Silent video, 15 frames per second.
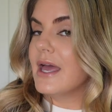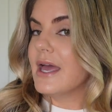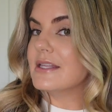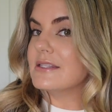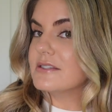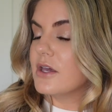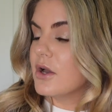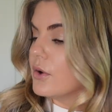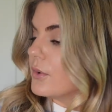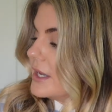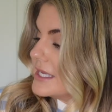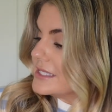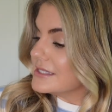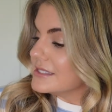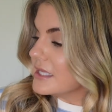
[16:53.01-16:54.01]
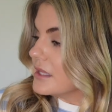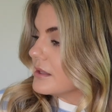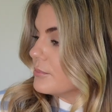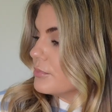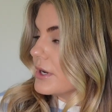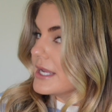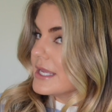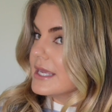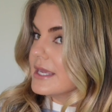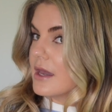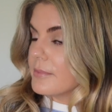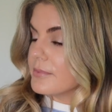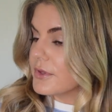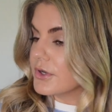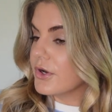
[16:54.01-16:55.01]
And so it's breaking
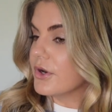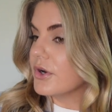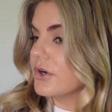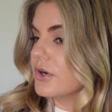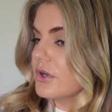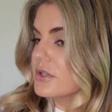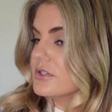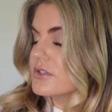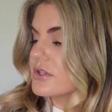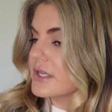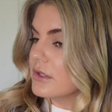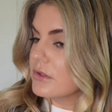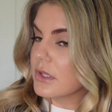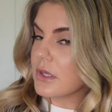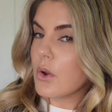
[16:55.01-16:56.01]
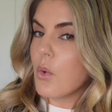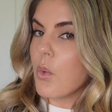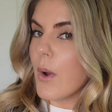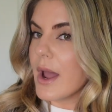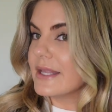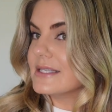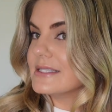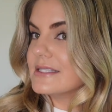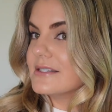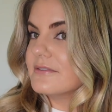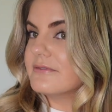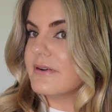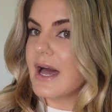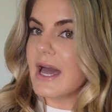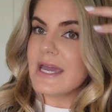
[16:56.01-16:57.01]
up the curls so they don't look quite as
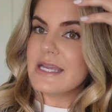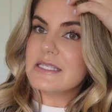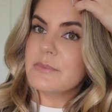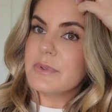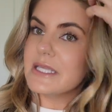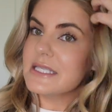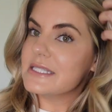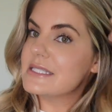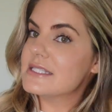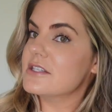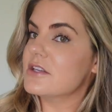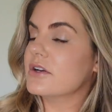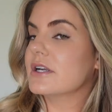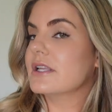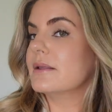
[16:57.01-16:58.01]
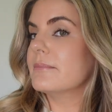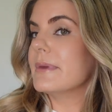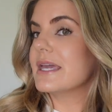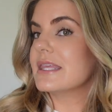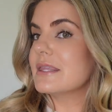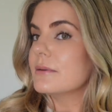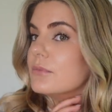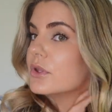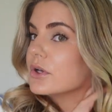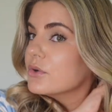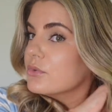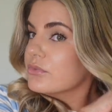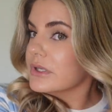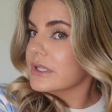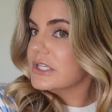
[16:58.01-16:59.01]
defined, but it's still gonna make them look
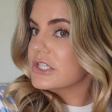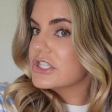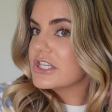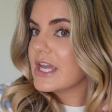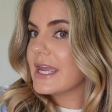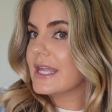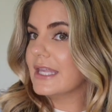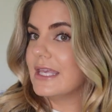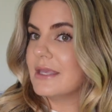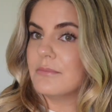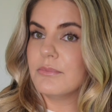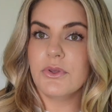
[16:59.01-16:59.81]
really shiny and